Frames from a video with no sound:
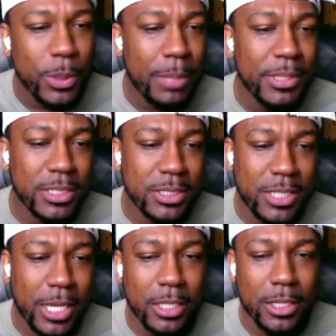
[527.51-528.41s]
Let me just
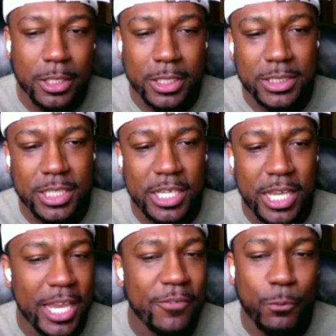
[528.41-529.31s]
take a look and
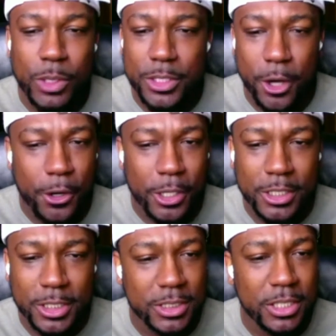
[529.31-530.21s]
see if we
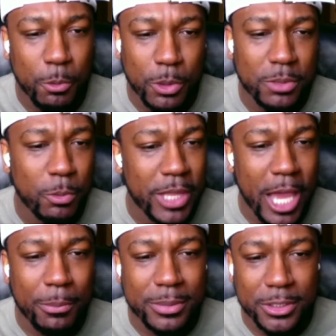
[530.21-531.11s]
charted, just see what the
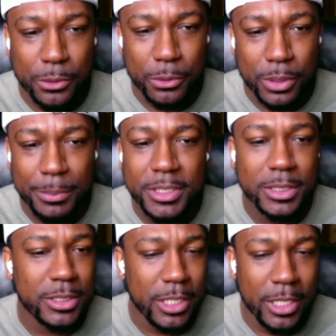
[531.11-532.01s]
album's doing. Let me
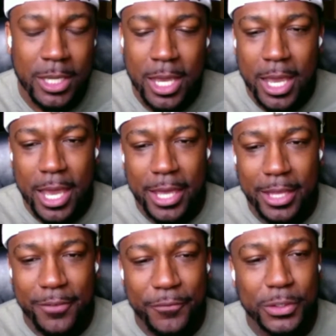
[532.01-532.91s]
just see.
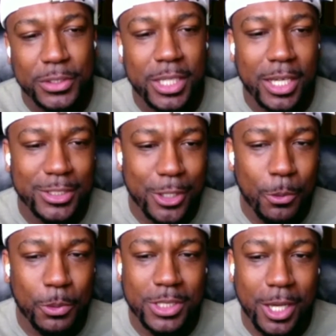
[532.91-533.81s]
And the first thing I saw
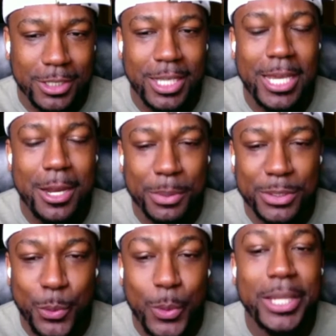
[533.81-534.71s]
was us at number
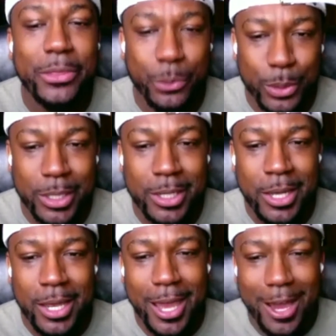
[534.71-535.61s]
23.
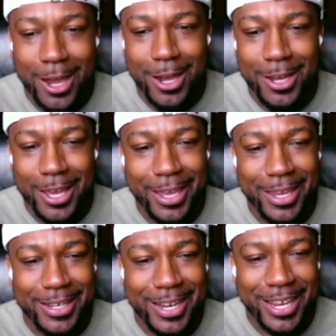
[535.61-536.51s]

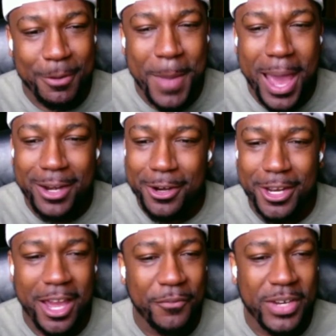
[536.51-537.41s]
And in a matter
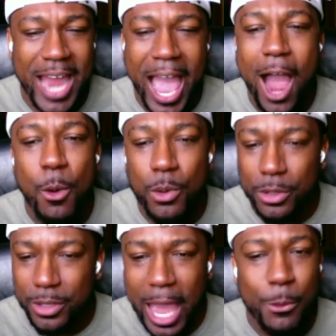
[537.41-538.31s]
of an
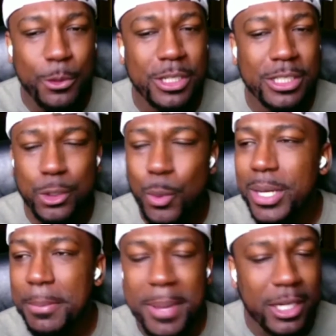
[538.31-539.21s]
hour and
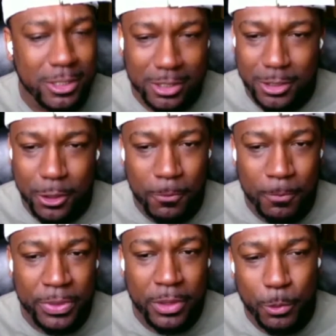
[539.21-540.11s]
20 minutes or
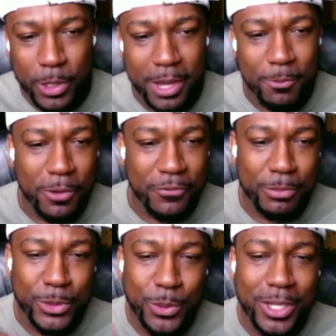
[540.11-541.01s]
so, we had went
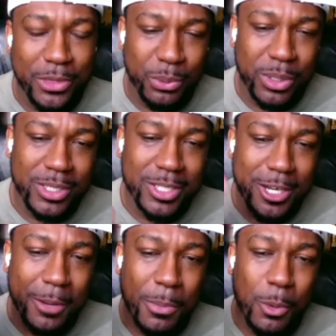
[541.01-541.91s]
from 23
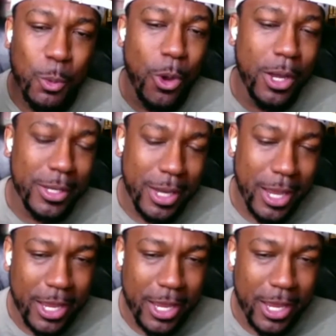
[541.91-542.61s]
to #1.